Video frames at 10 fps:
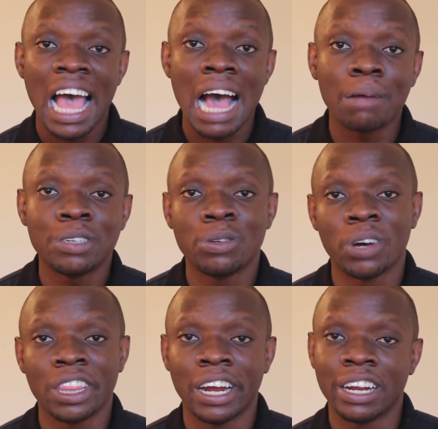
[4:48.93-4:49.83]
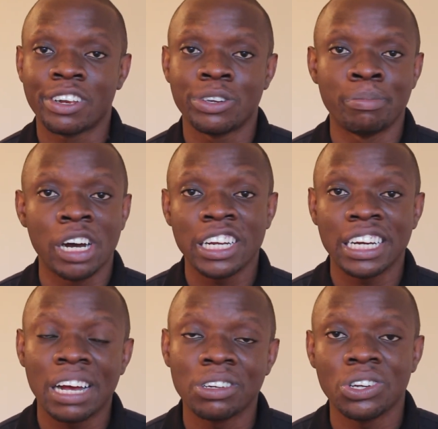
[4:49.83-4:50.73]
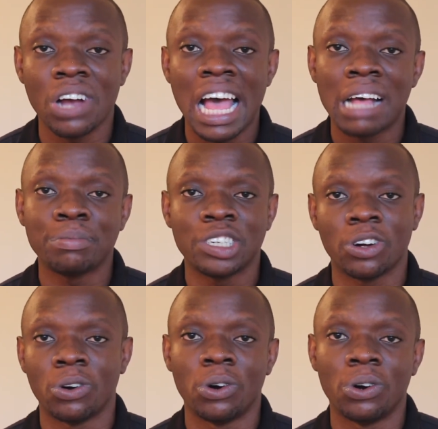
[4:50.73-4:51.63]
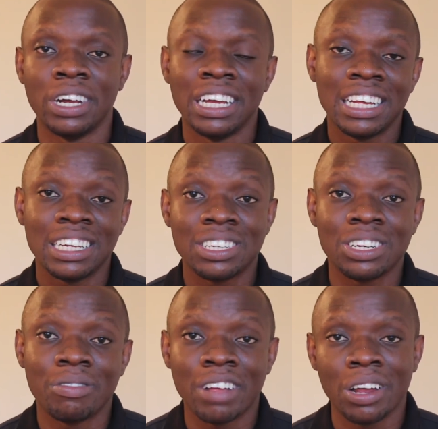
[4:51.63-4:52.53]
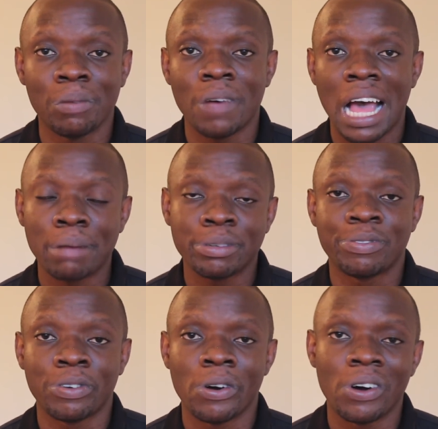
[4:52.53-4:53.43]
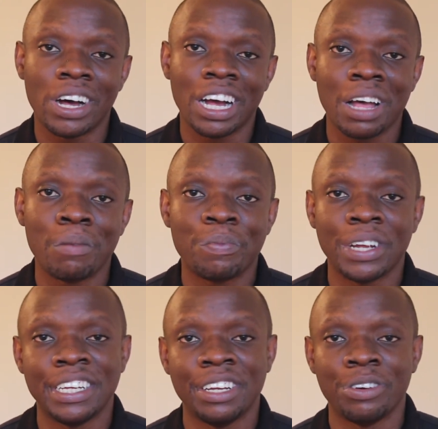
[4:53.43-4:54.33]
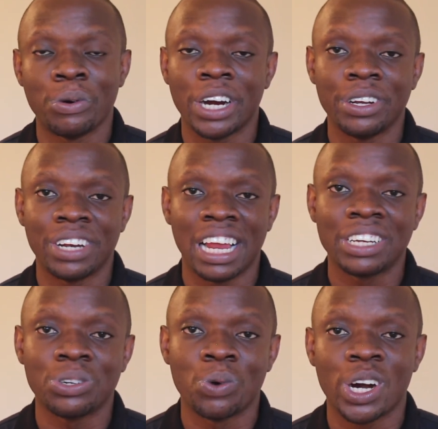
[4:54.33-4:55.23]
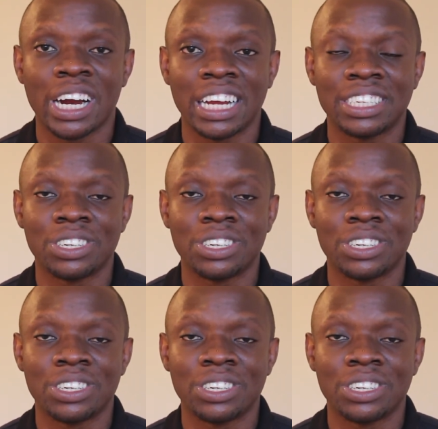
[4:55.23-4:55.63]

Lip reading: apps, whether it's to market out your apps or it's to develop apps for a company where you'd like to work at.